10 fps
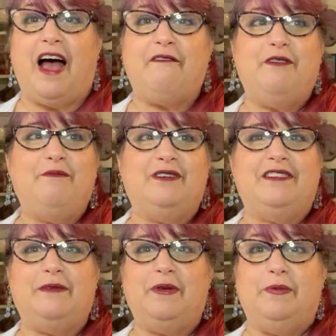the books
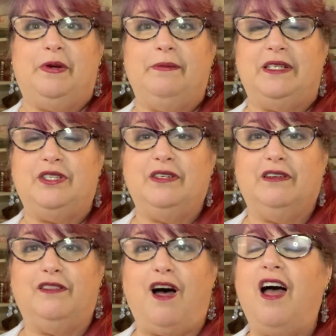that people are mentioning
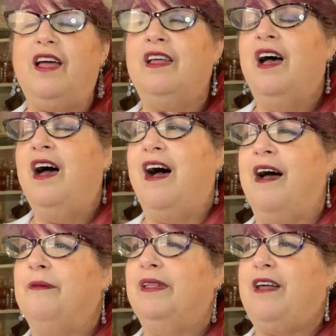a lot
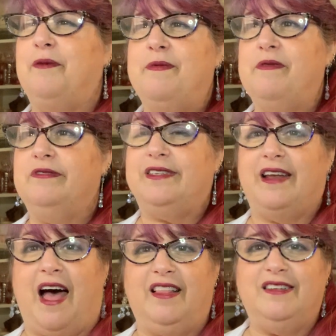of people have said
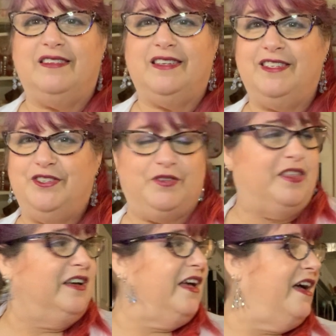Alice, and I do
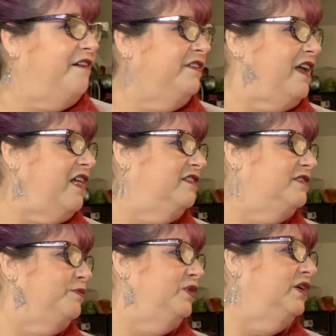think I have an Alice
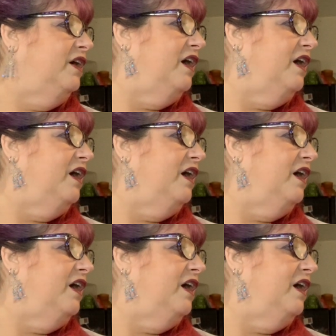book.